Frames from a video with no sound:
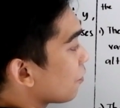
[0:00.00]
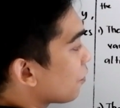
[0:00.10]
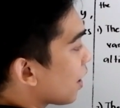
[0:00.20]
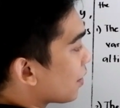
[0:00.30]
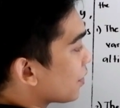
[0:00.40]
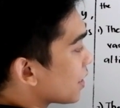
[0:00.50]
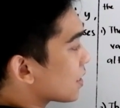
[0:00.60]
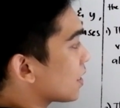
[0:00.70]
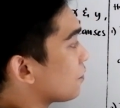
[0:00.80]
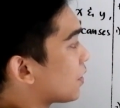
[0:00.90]
varies
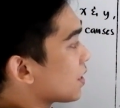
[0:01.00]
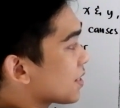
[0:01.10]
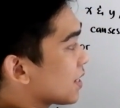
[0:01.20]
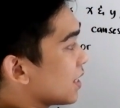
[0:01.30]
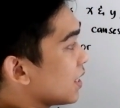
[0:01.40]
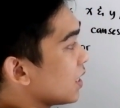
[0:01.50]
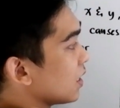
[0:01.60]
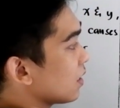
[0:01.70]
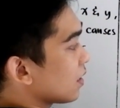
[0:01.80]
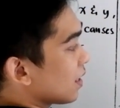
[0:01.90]
inversely
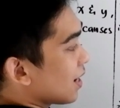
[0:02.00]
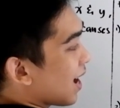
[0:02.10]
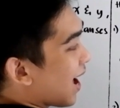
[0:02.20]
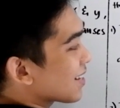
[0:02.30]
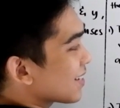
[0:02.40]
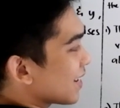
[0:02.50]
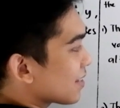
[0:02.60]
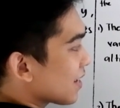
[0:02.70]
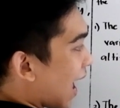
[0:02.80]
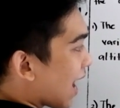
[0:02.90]
as
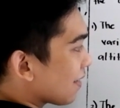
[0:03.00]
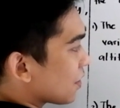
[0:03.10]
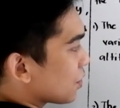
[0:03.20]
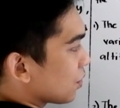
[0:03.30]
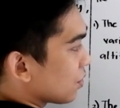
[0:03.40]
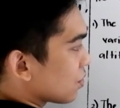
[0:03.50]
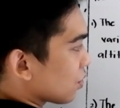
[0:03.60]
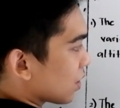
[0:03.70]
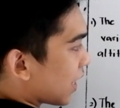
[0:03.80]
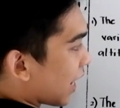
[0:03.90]
its altitude, so
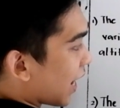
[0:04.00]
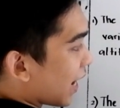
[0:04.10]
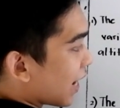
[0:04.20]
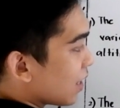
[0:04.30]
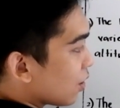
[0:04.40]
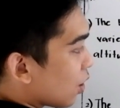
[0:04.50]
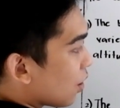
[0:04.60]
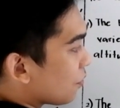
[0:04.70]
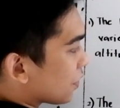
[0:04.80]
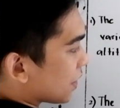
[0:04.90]
k
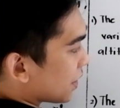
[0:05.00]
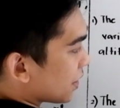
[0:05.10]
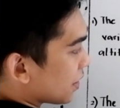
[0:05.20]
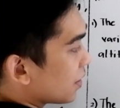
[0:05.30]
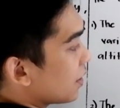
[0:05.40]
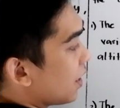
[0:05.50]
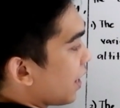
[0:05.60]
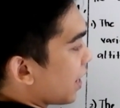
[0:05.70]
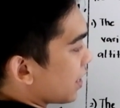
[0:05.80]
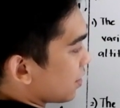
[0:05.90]
over
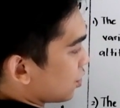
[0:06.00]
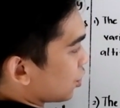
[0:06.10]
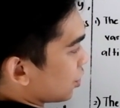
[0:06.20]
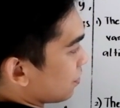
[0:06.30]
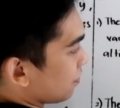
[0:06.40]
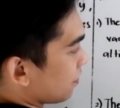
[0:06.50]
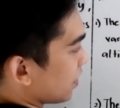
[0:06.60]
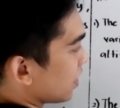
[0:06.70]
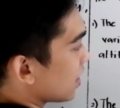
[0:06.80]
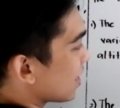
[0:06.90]
h.
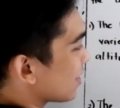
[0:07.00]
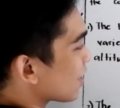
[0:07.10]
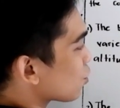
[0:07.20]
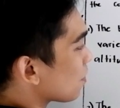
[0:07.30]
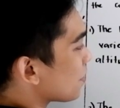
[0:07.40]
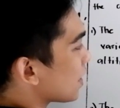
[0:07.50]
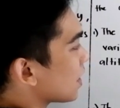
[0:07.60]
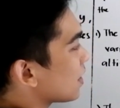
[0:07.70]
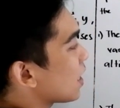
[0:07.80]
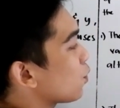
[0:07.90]
This will
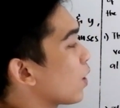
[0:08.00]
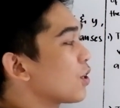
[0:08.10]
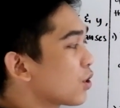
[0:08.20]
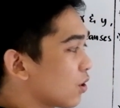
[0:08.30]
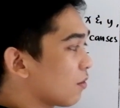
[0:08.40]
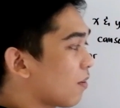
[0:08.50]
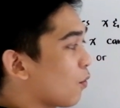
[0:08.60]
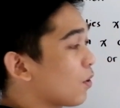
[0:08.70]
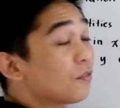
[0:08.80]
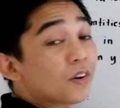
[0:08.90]
be the equation of
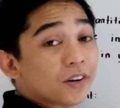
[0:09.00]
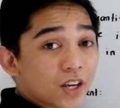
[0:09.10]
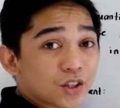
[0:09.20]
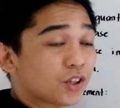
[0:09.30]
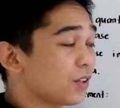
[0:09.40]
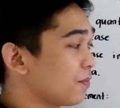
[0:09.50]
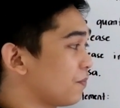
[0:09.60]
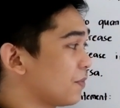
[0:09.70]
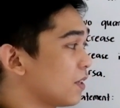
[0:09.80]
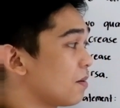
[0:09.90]
our variation.
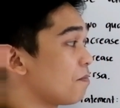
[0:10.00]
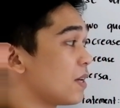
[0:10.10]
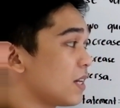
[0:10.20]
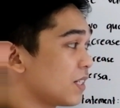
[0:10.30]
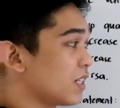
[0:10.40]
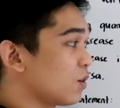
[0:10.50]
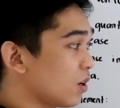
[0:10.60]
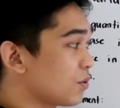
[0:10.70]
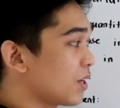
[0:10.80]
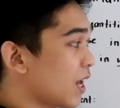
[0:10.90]
B is
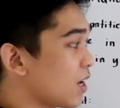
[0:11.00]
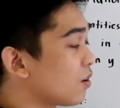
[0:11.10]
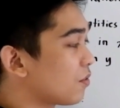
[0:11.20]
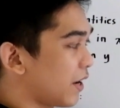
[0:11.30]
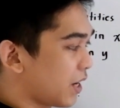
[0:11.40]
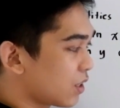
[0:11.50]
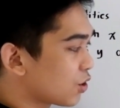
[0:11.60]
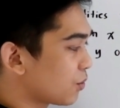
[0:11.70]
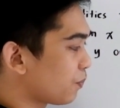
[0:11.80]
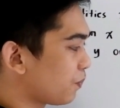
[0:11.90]
equal to k over h.